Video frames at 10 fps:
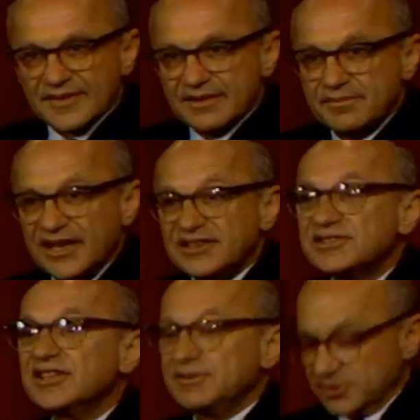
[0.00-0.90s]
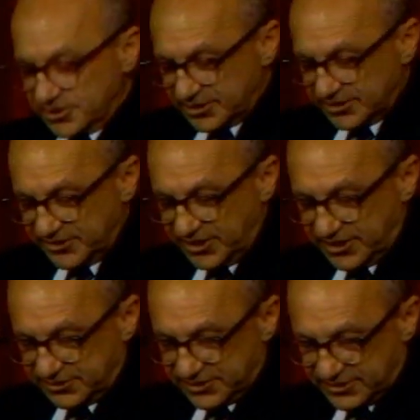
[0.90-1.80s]
may seem to serve the
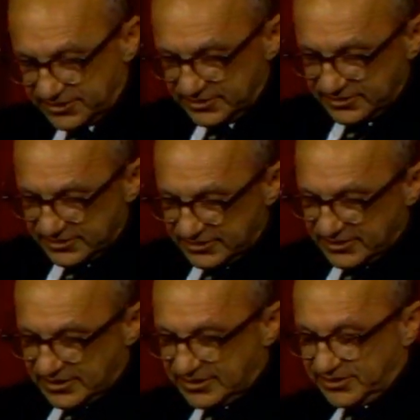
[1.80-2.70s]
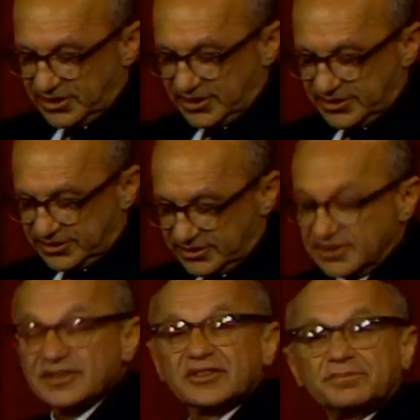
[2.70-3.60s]
interests of at least
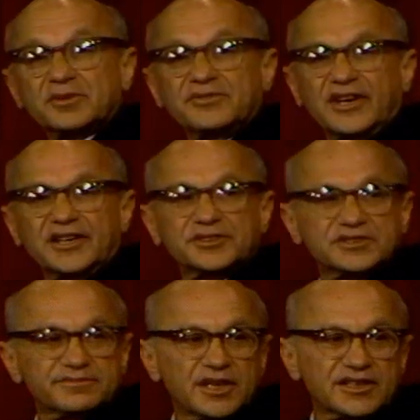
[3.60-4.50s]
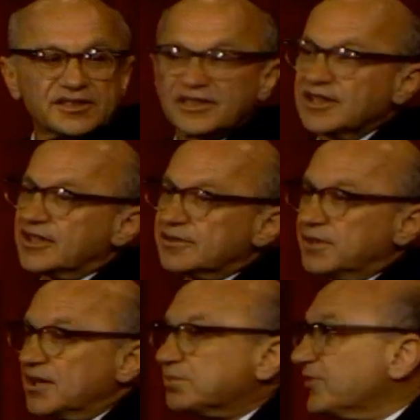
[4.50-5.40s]
the purveyors of medical care
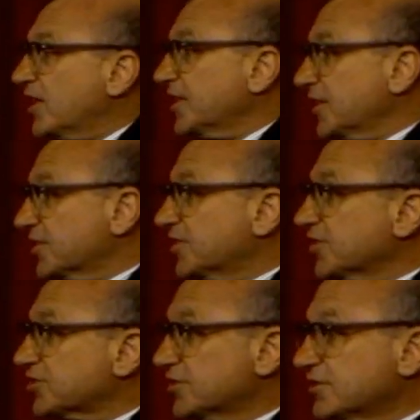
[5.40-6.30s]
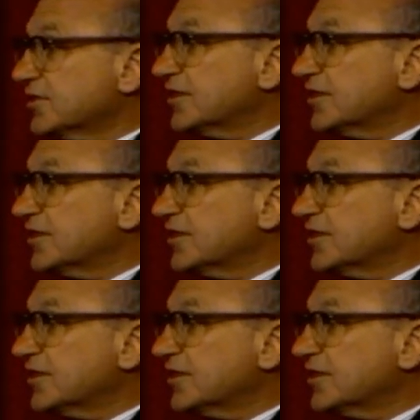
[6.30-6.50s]
by providing an additional